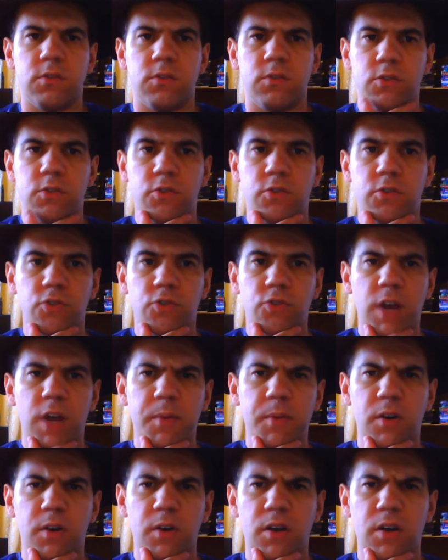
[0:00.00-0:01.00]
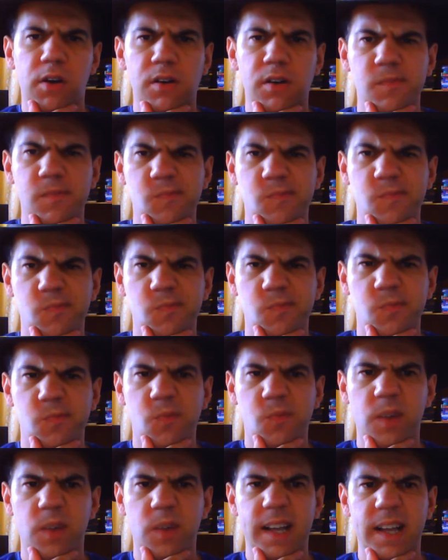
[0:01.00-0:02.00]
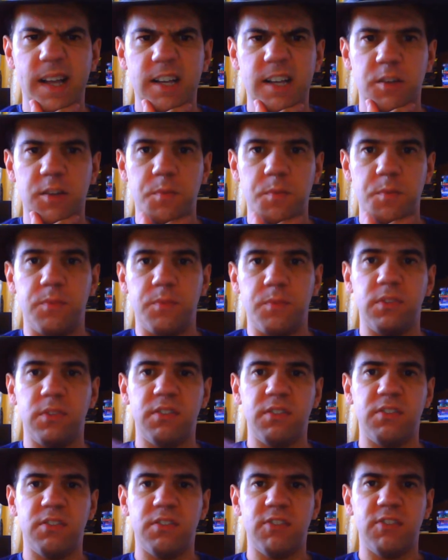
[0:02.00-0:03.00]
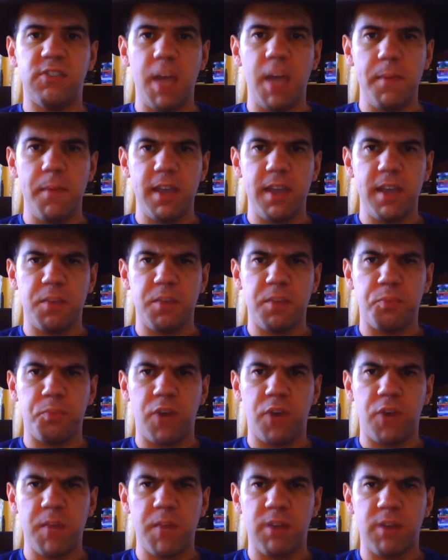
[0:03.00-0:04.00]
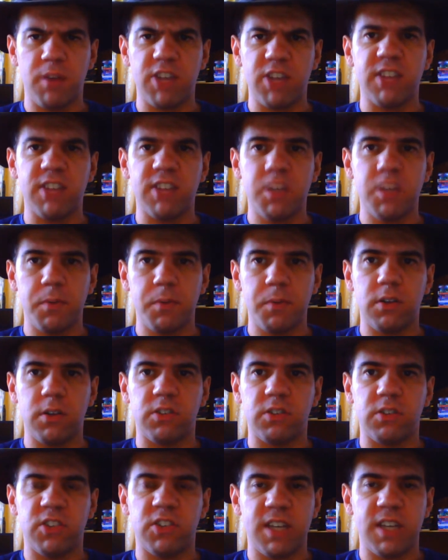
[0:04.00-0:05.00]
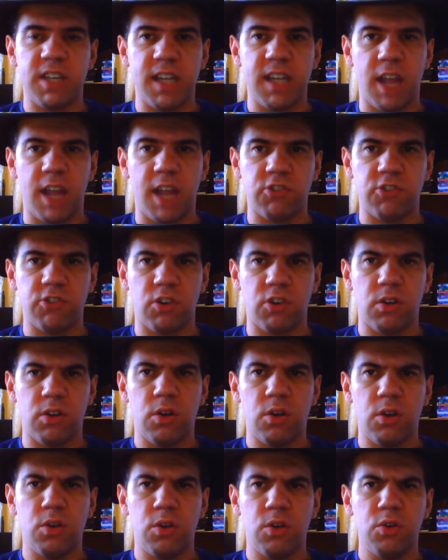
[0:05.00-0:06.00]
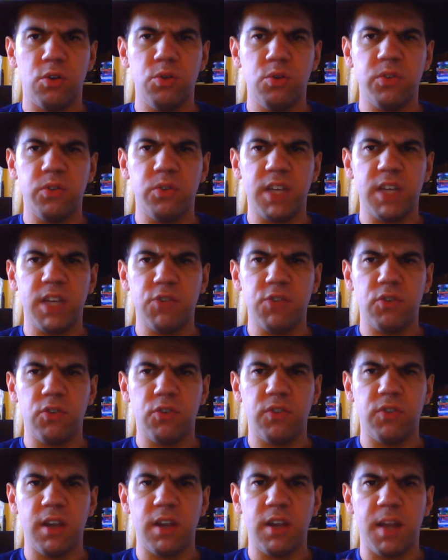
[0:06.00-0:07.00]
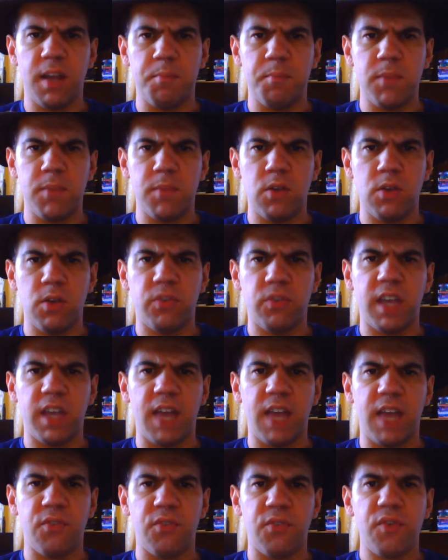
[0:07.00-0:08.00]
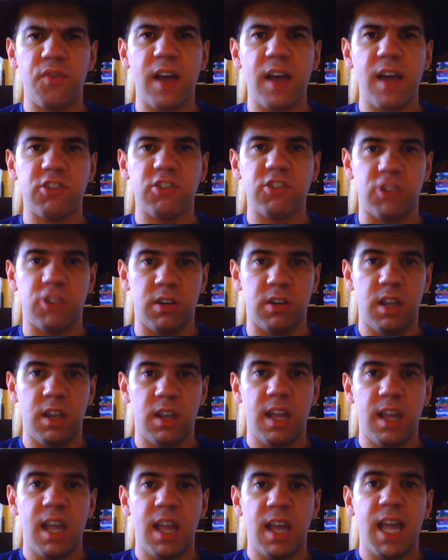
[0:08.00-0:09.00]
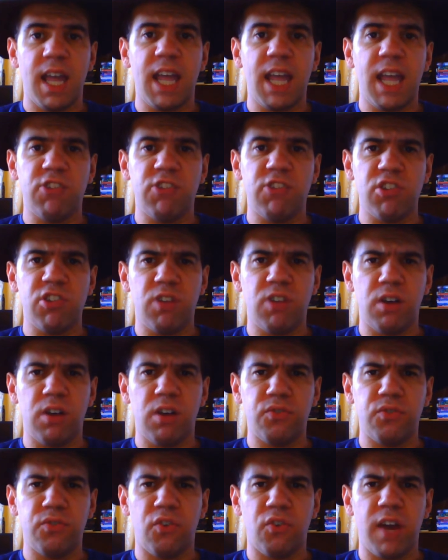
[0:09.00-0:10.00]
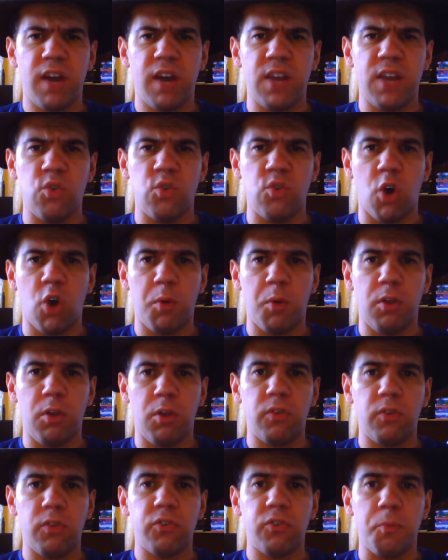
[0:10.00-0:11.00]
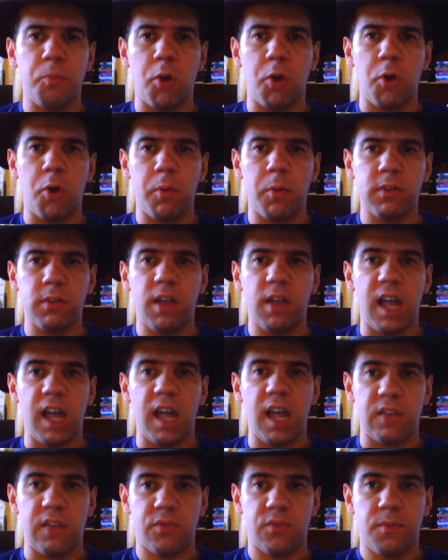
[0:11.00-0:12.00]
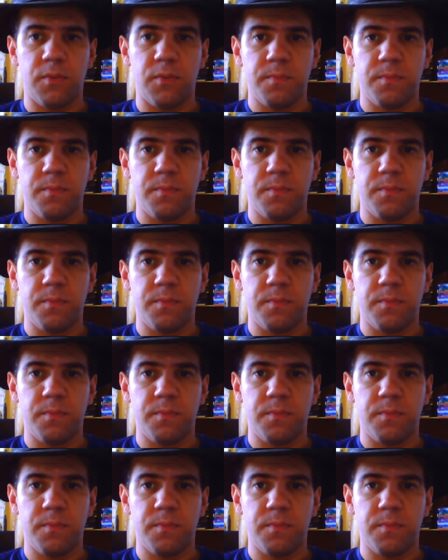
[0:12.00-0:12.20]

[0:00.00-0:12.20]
To describe her, well, Debbie is pretty much a typical teenager who is interested in music and fashion, and she longs for a normal suburban life.